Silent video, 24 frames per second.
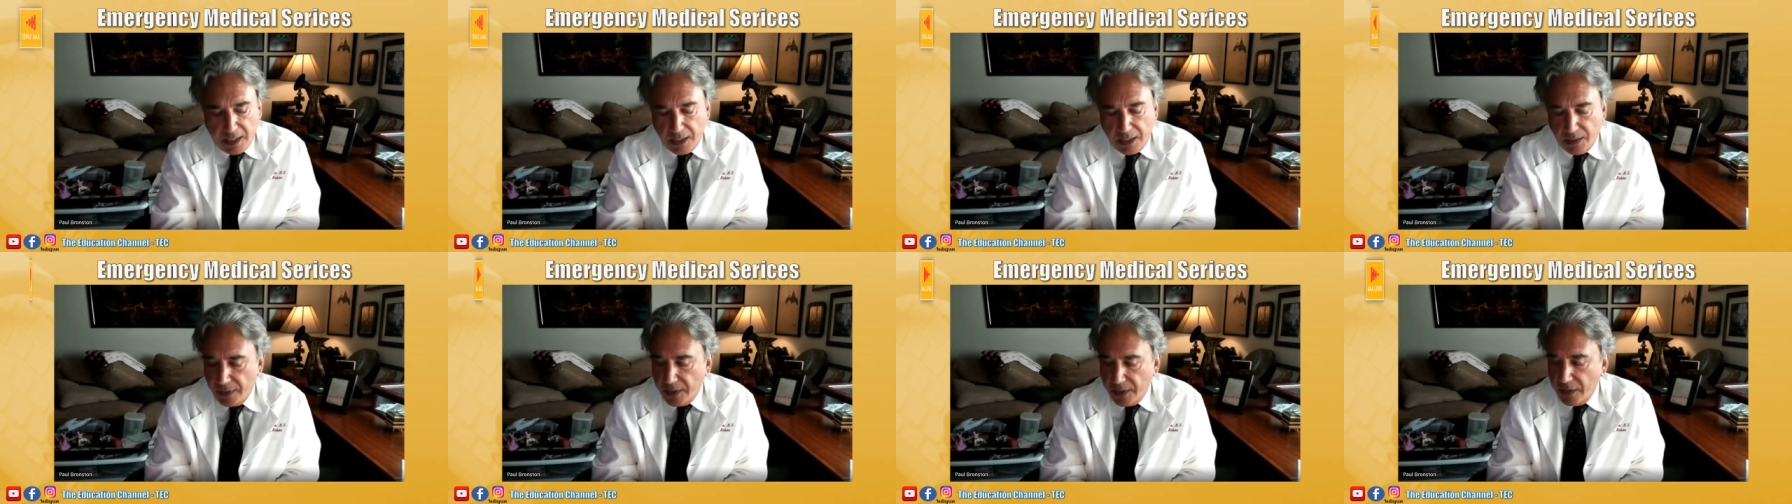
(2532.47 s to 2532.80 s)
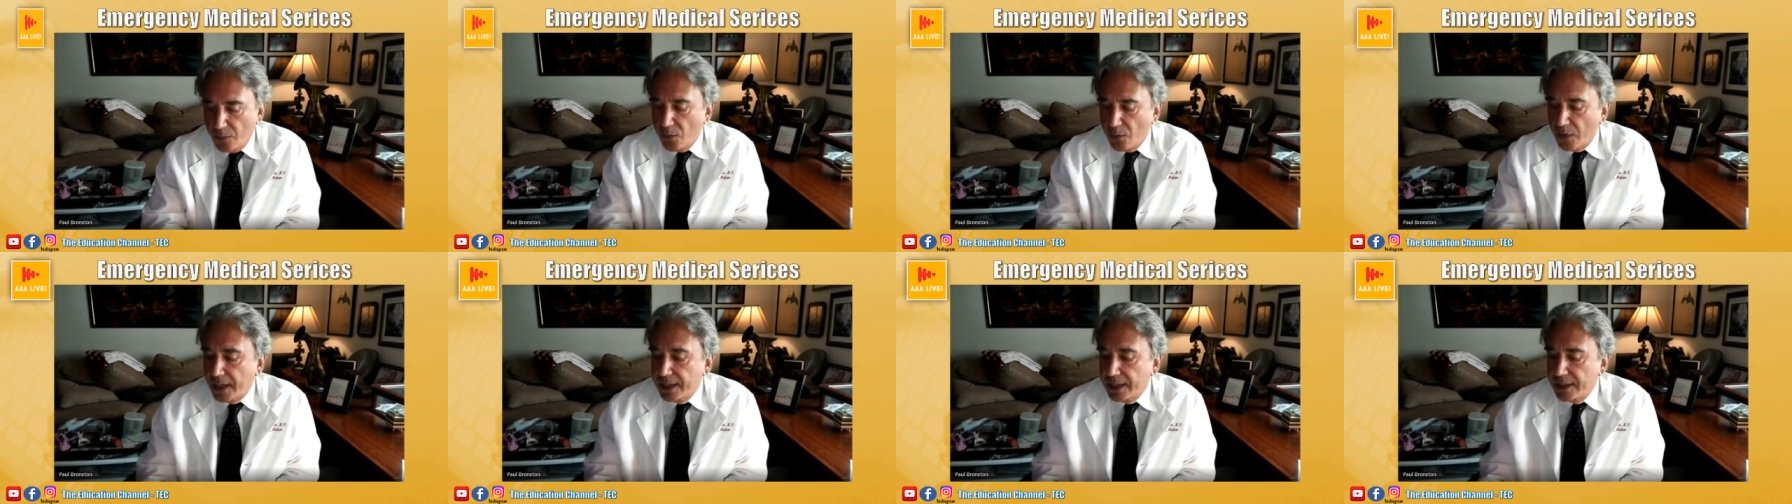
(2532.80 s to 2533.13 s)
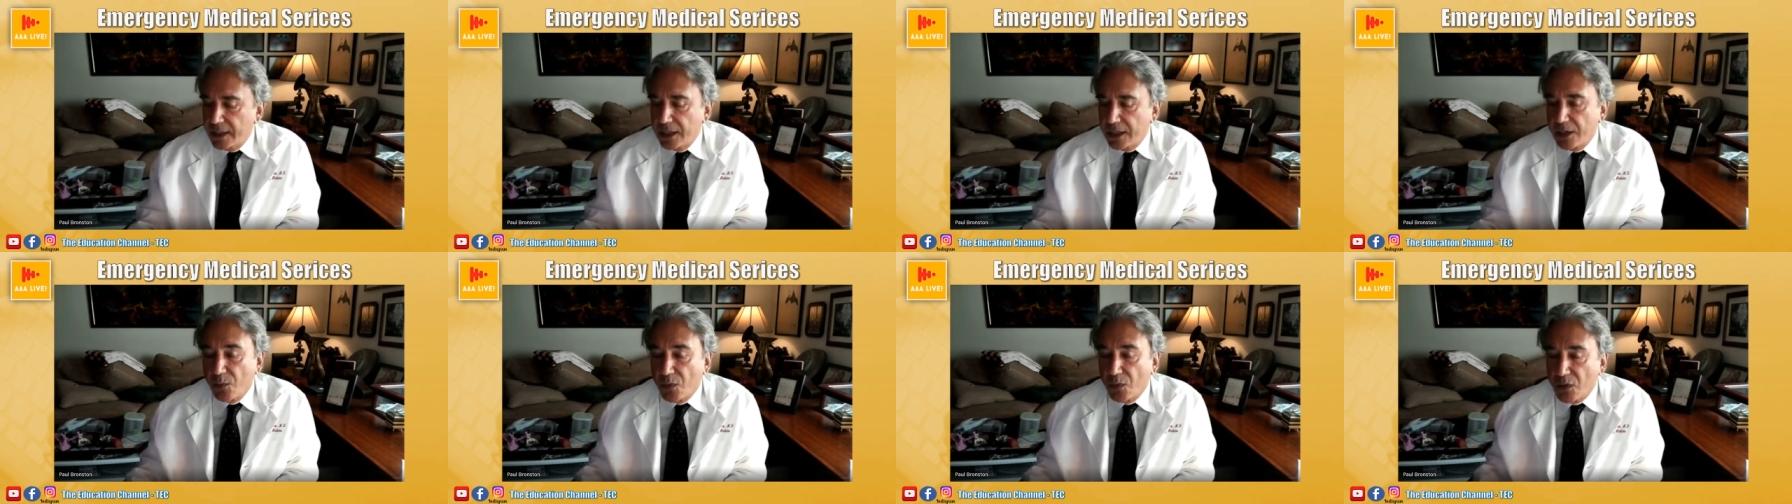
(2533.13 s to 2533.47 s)
then when I
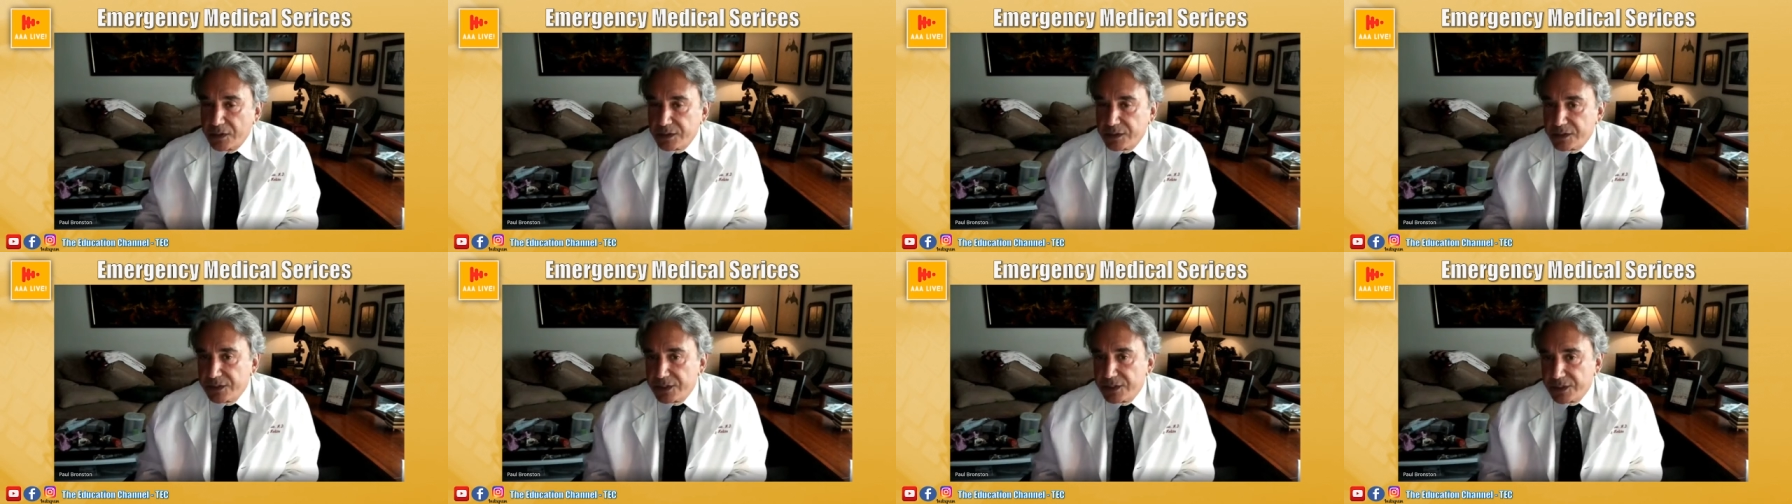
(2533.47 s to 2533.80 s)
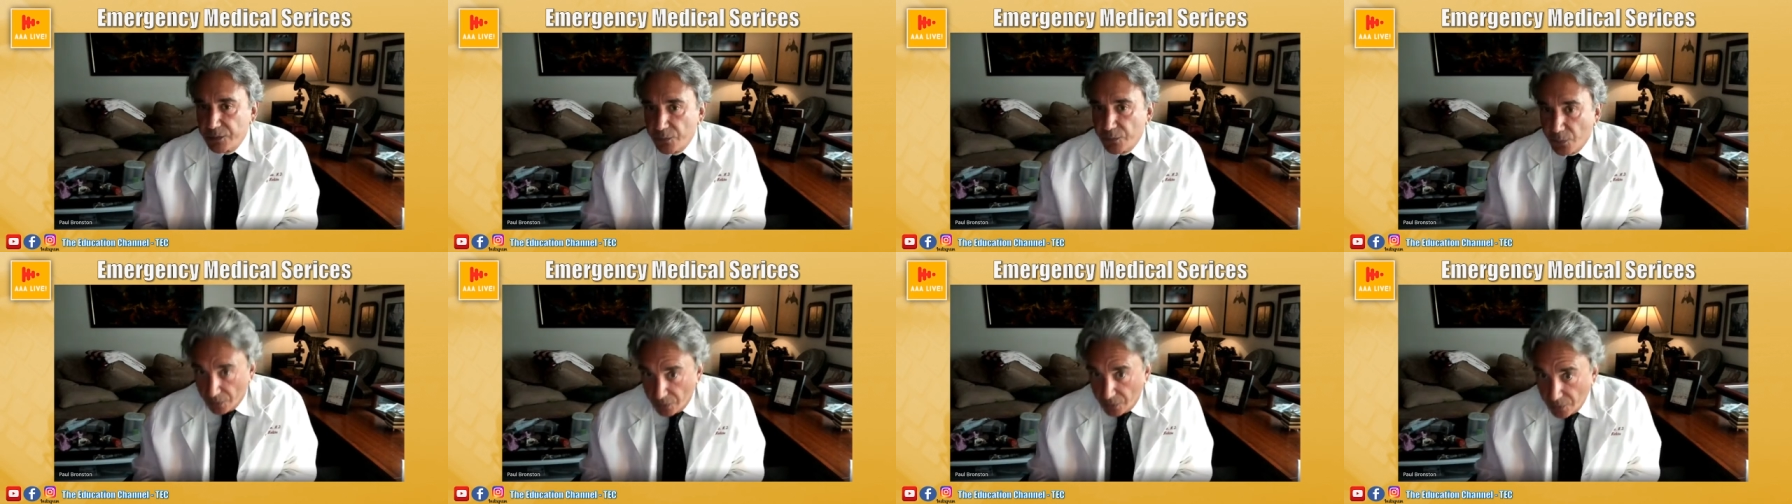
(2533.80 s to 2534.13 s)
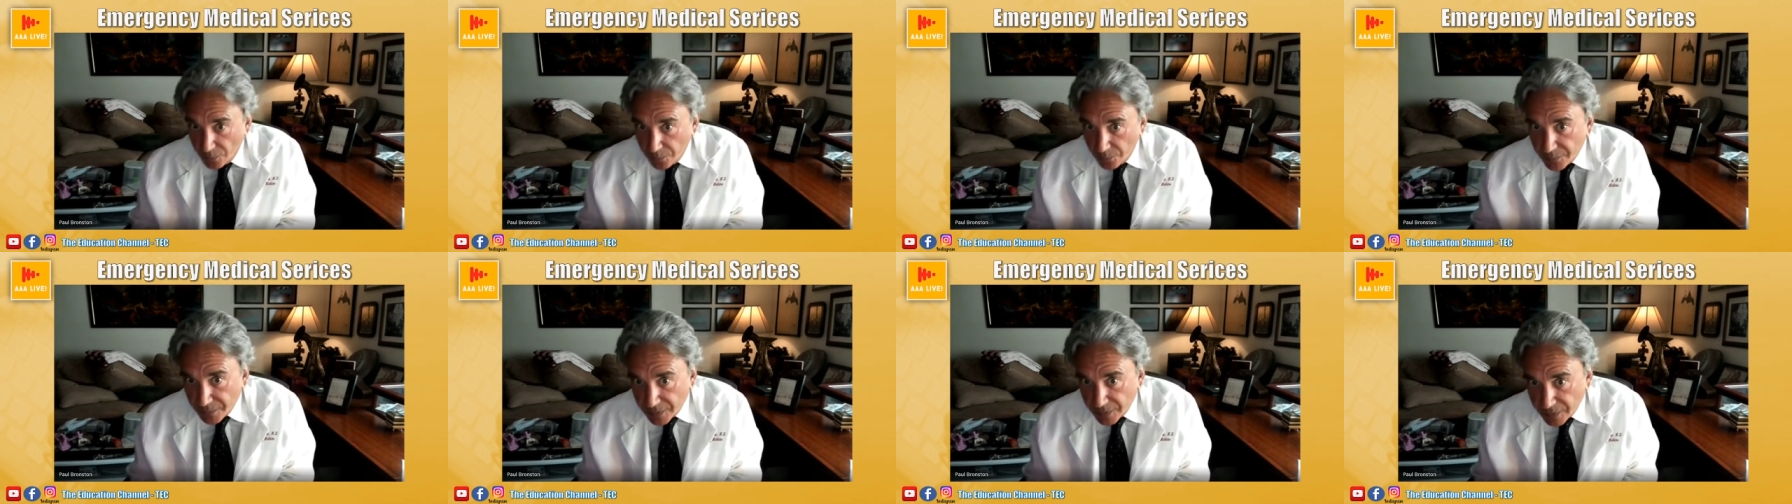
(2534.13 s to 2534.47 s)
did emergency
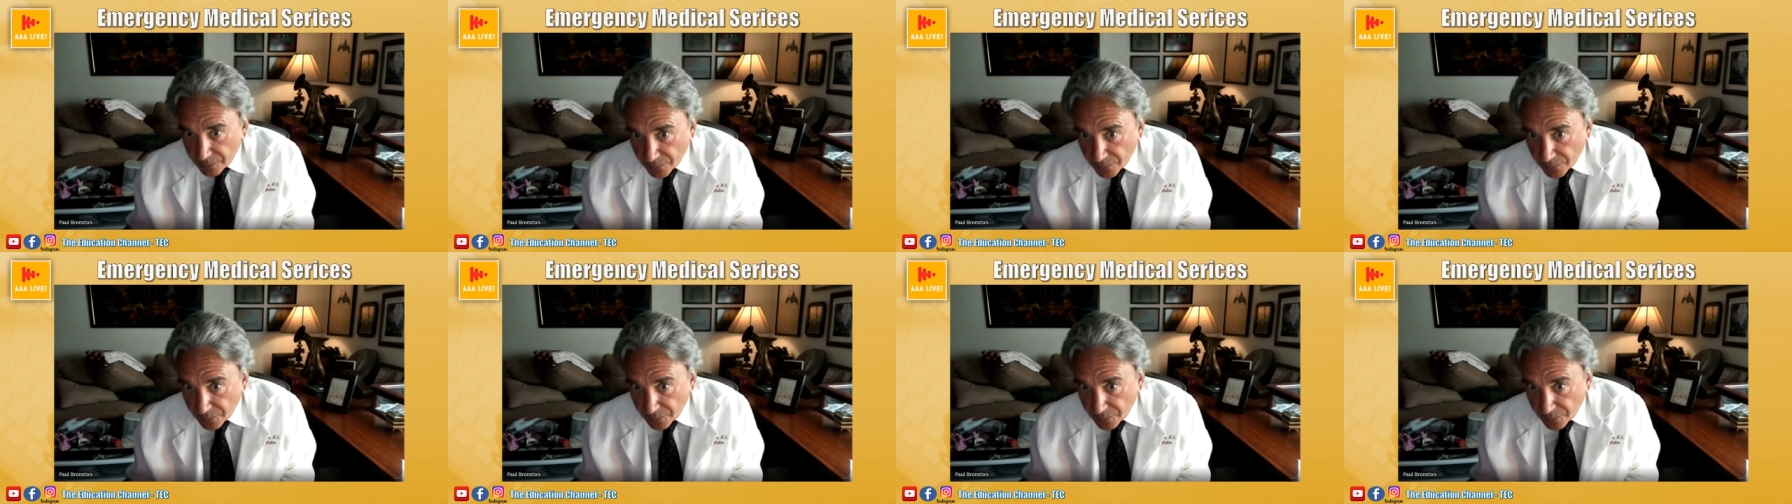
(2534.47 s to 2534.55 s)
room,